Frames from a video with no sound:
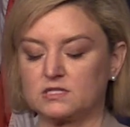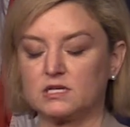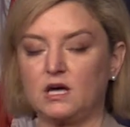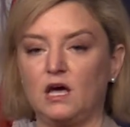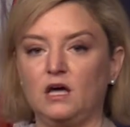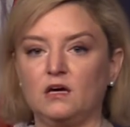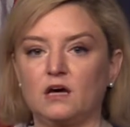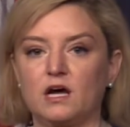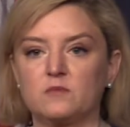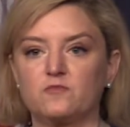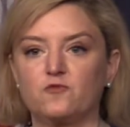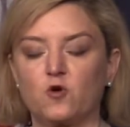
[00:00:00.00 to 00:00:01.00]
Today, I
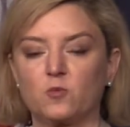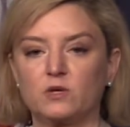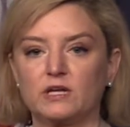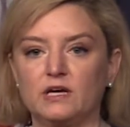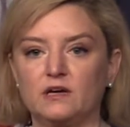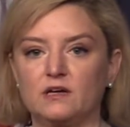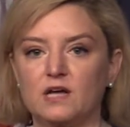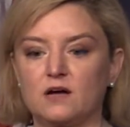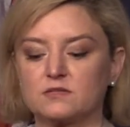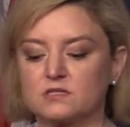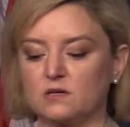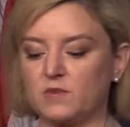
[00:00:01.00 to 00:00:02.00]
am formally
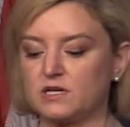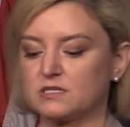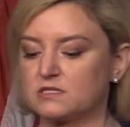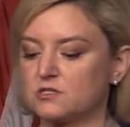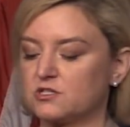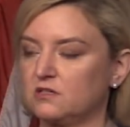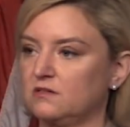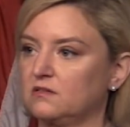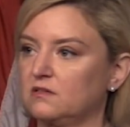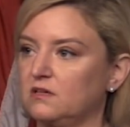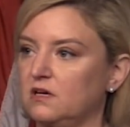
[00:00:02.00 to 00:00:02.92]
announcing my decision